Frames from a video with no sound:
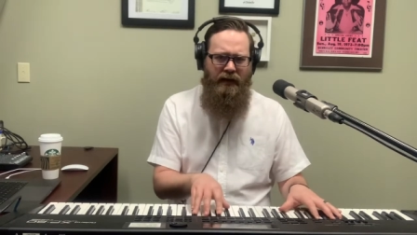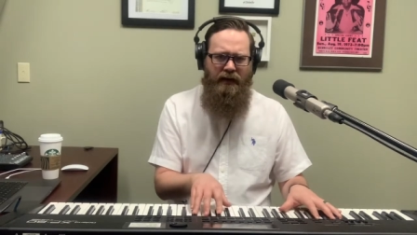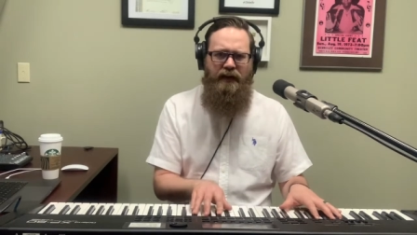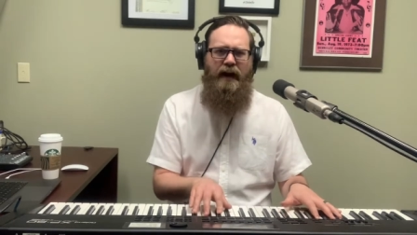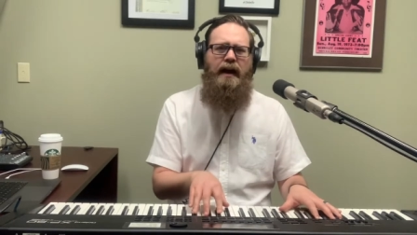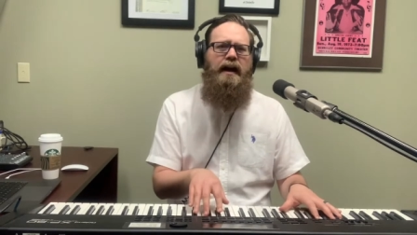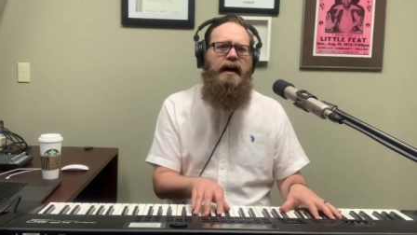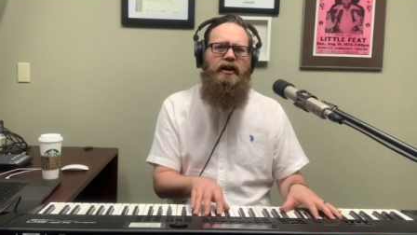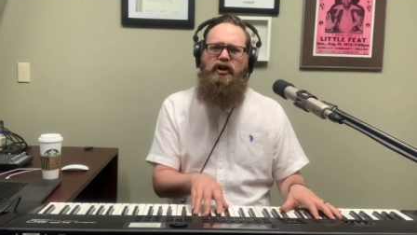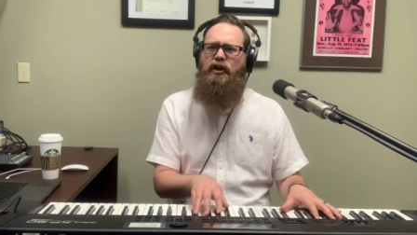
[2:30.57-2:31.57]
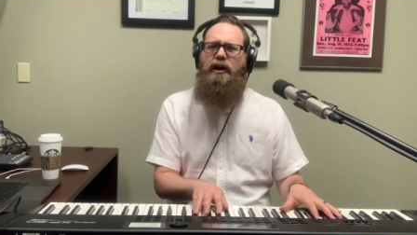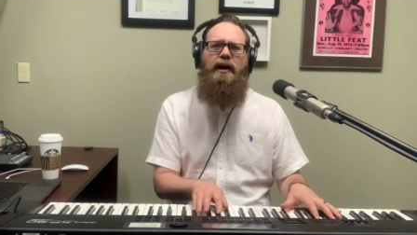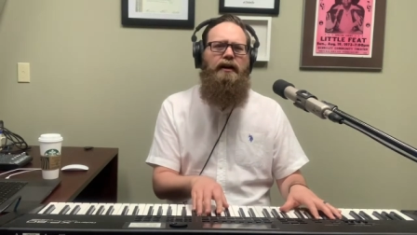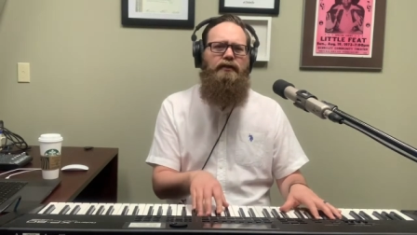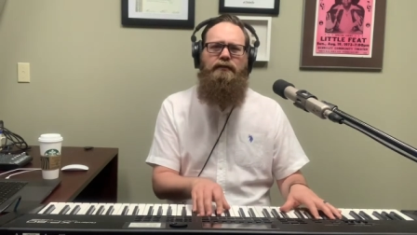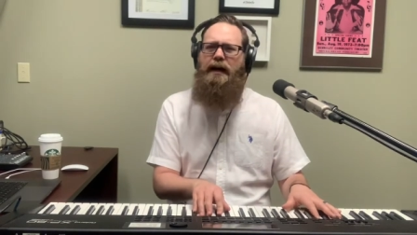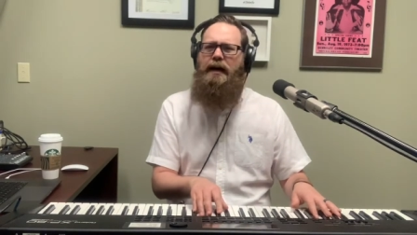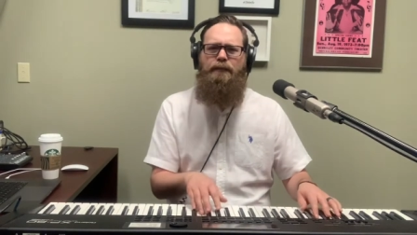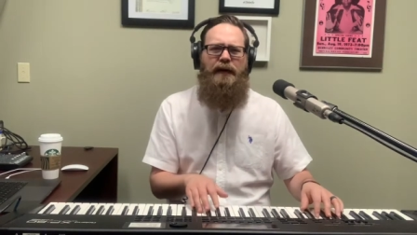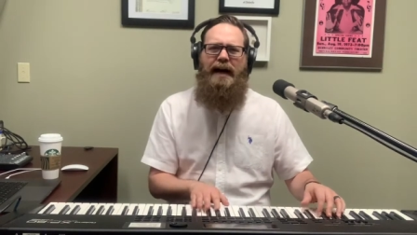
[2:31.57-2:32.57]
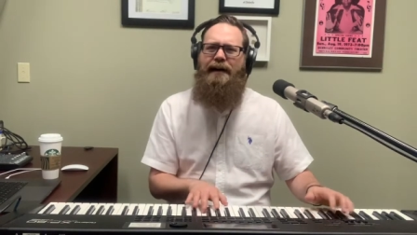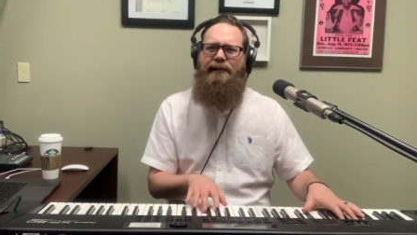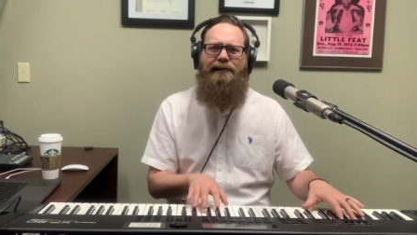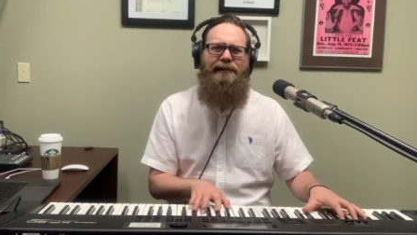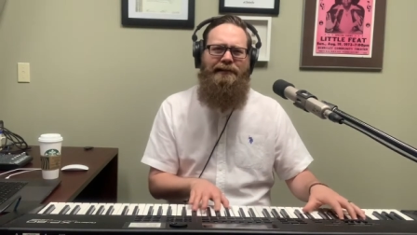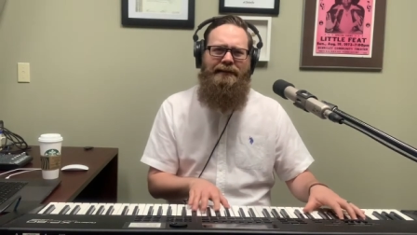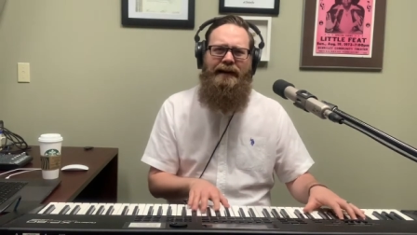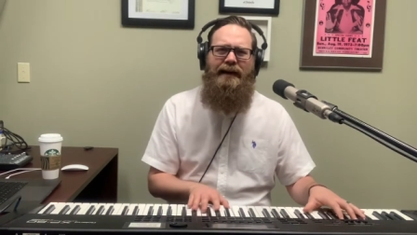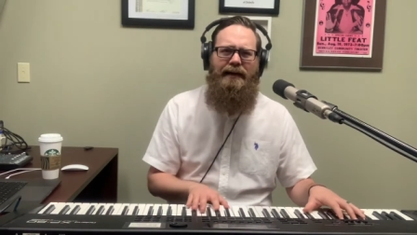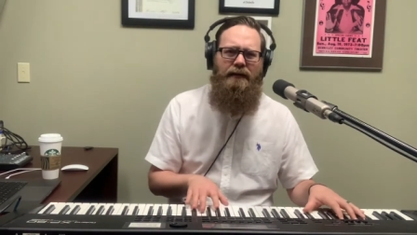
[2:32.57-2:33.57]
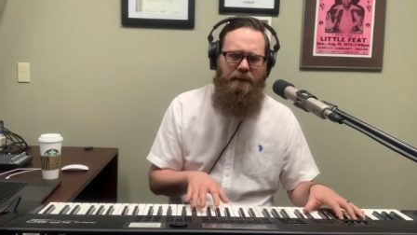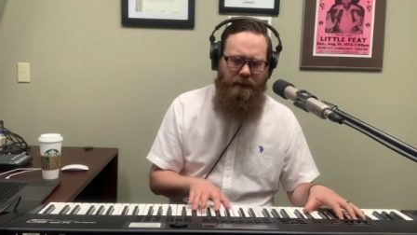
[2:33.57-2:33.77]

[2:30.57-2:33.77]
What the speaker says: They call her out by her name.